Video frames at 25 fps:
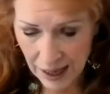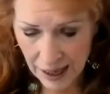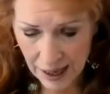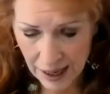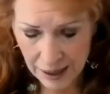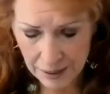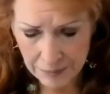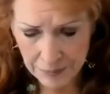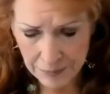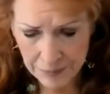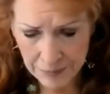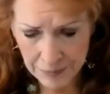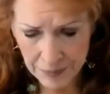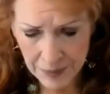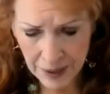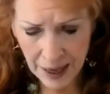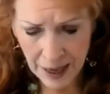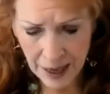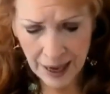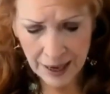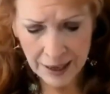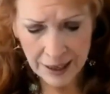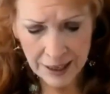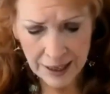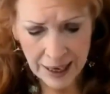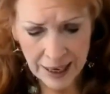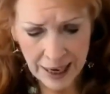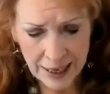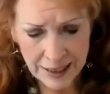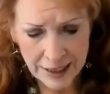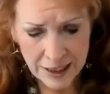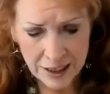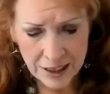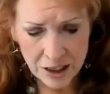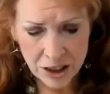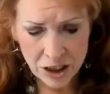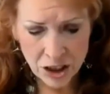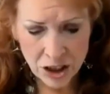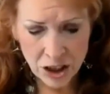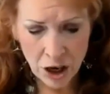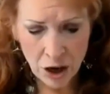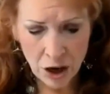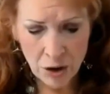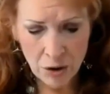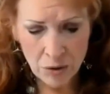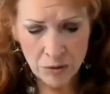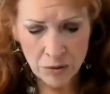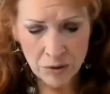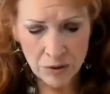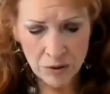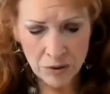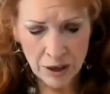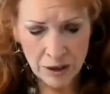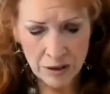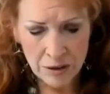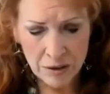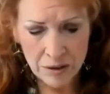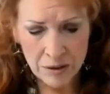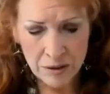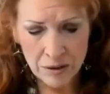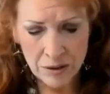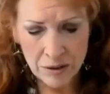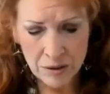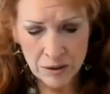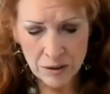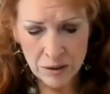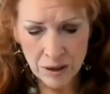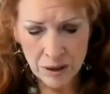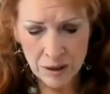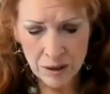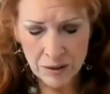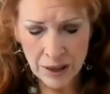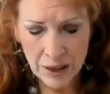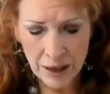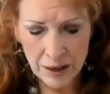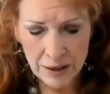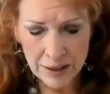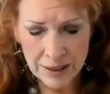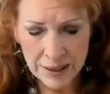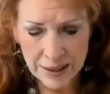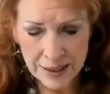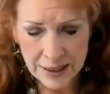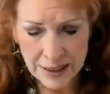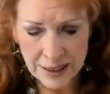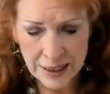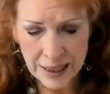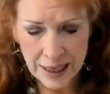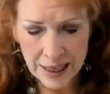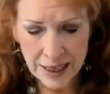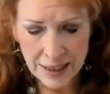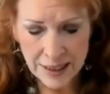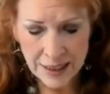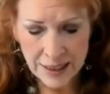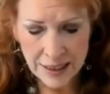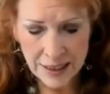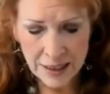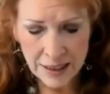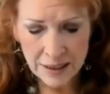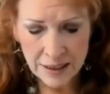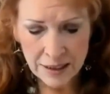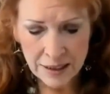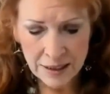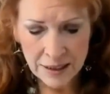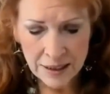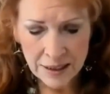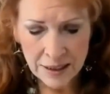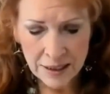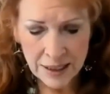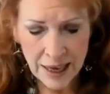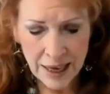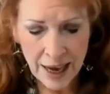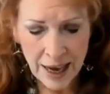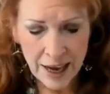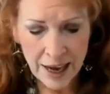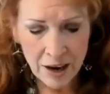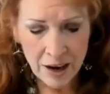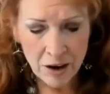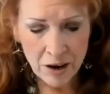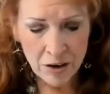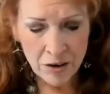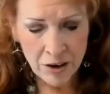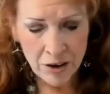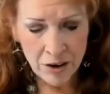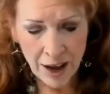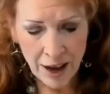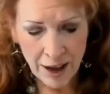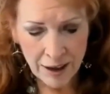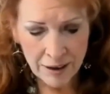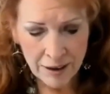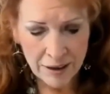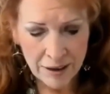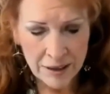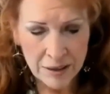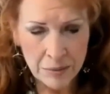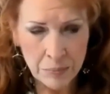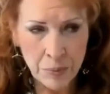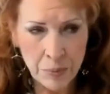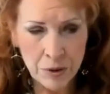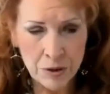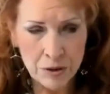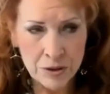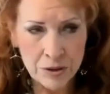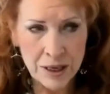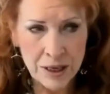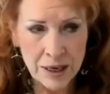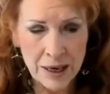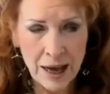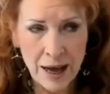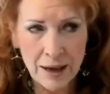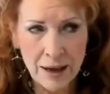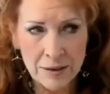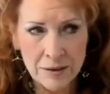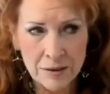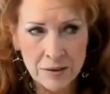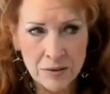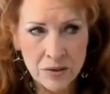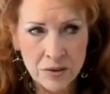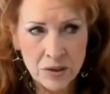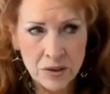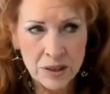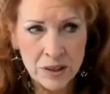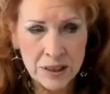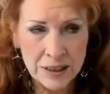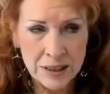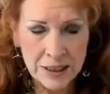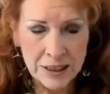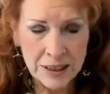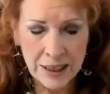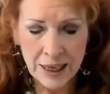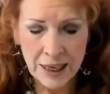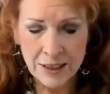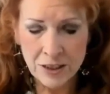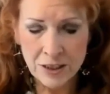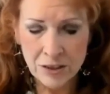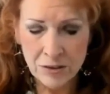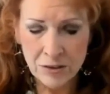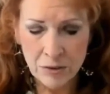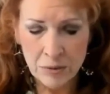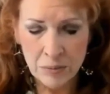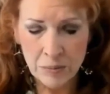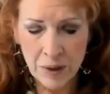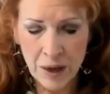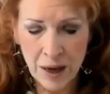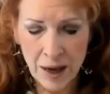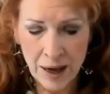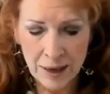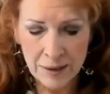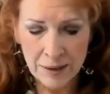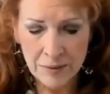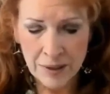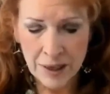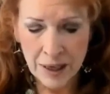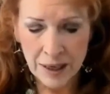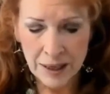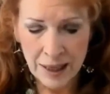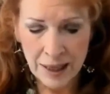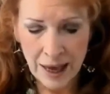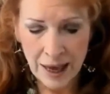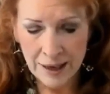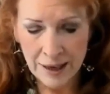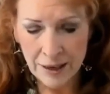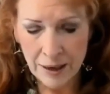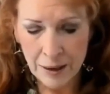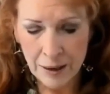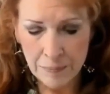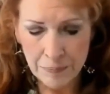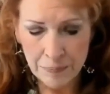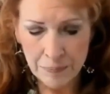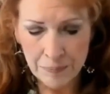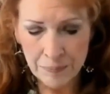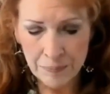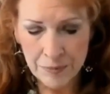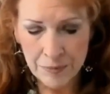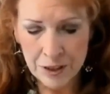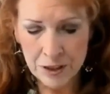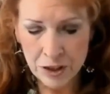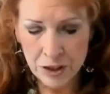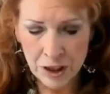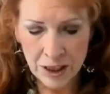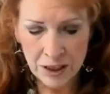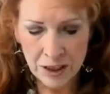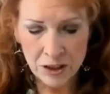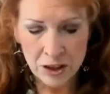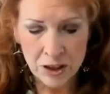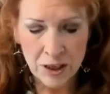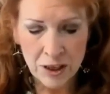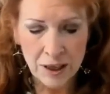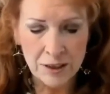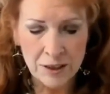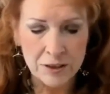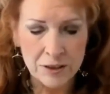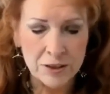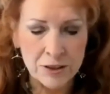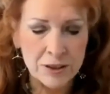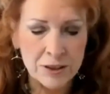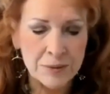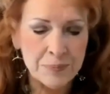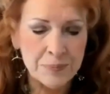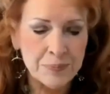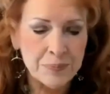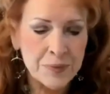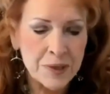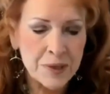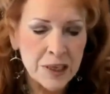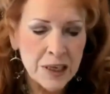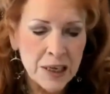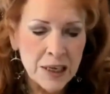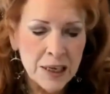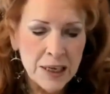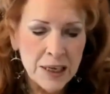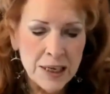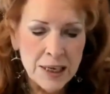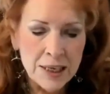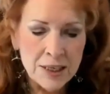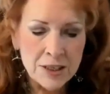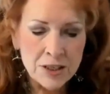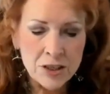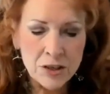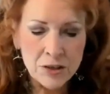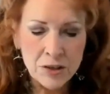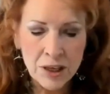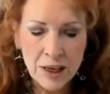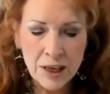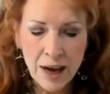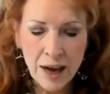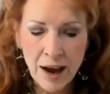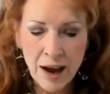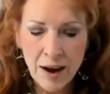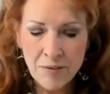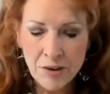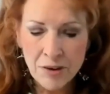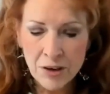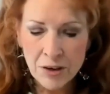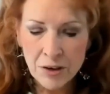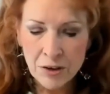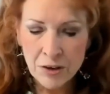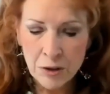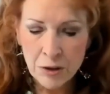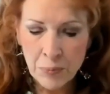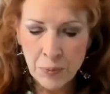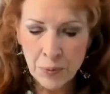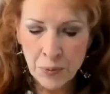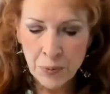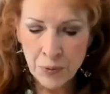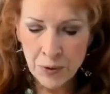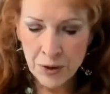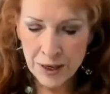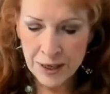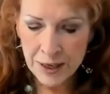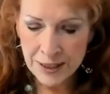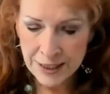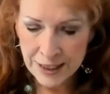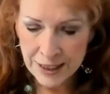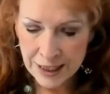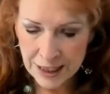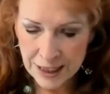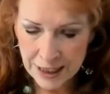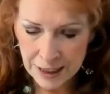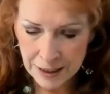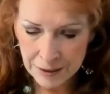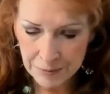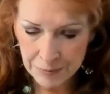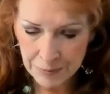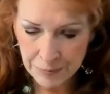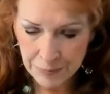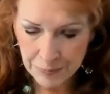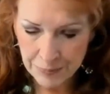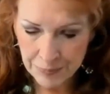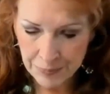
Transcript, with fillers: Um, and it has a stone that that says yay or nay. He pulls that out, gets an answer from God. They light up, they change colors. So the covering of the priest